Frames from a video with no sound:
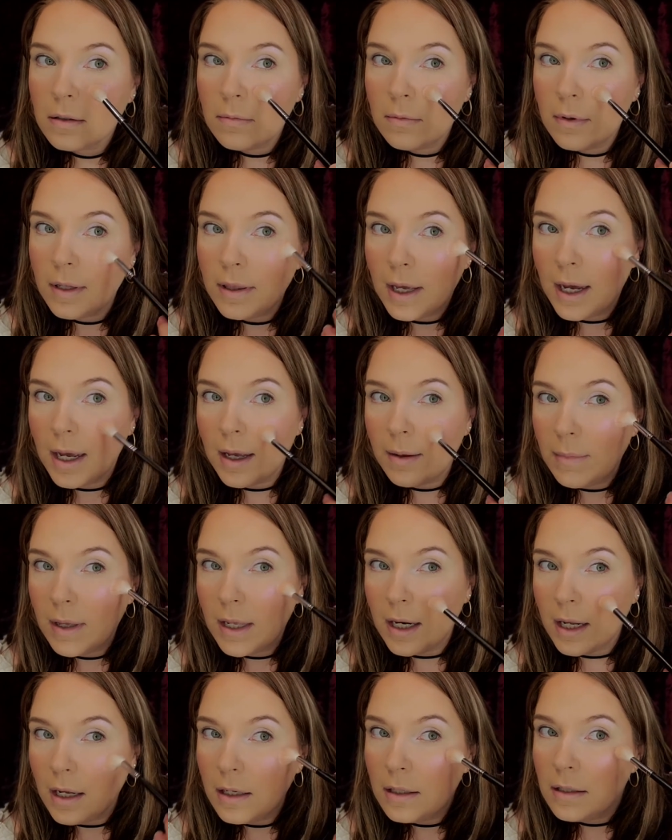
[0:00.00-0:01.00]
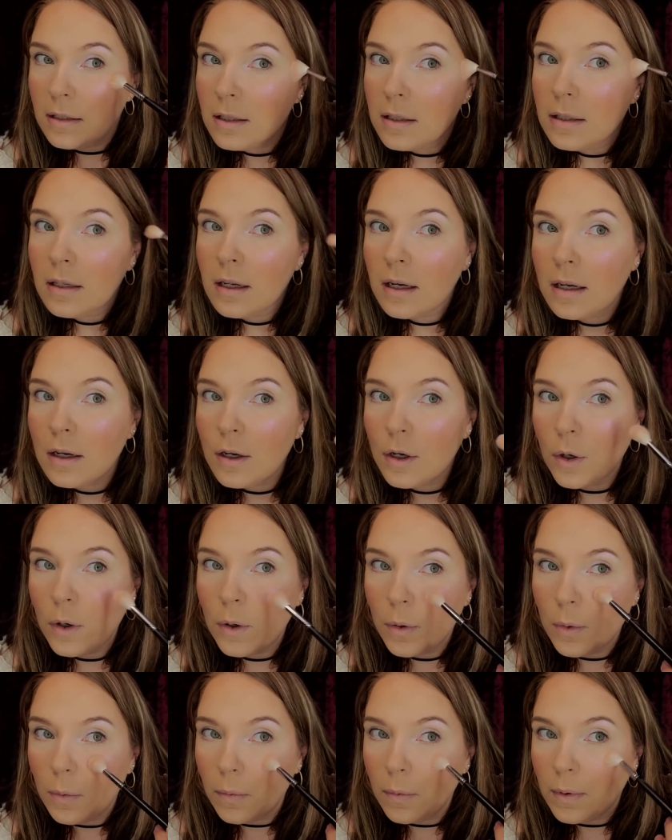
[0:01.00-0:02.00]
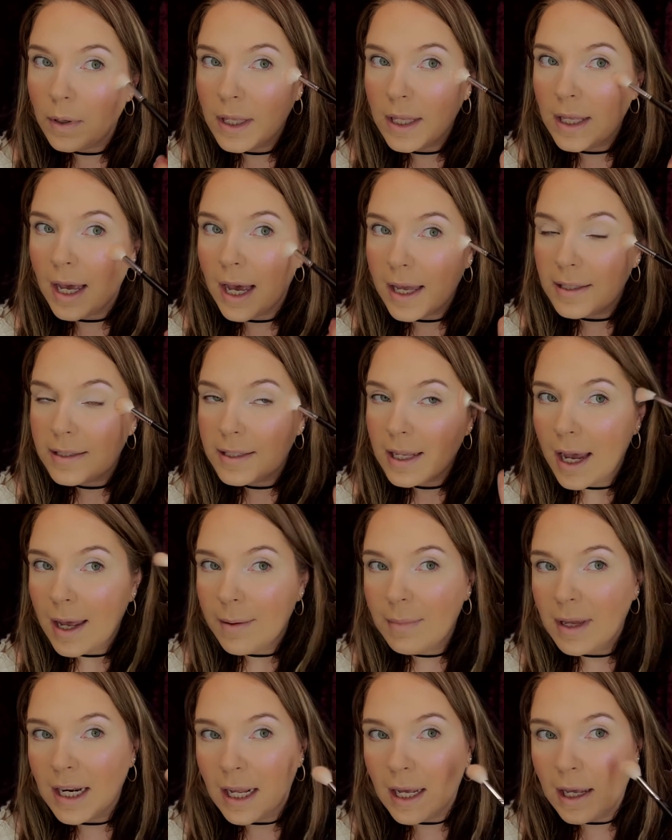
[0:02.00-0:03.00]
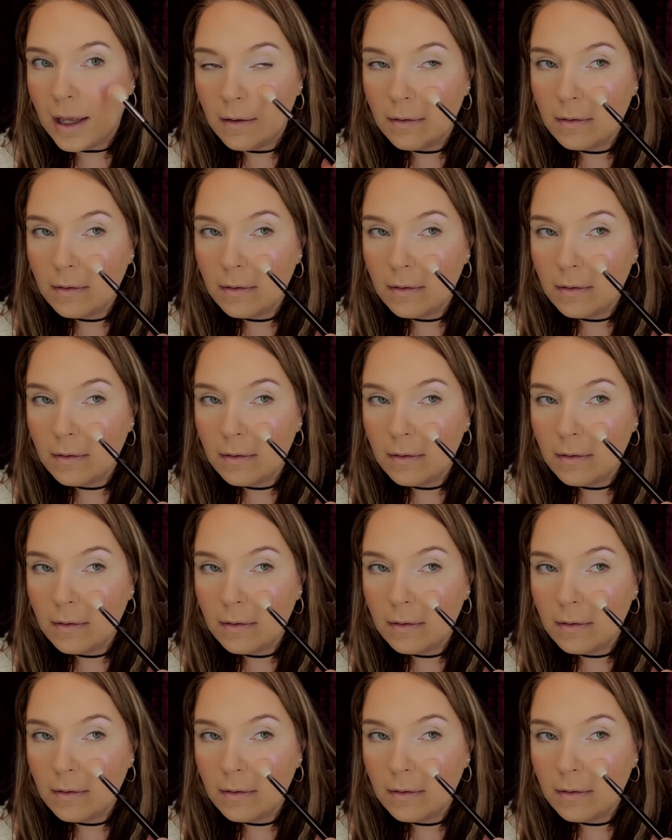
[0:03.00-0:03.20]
with I'm in it. Oh, yes, I'm in it.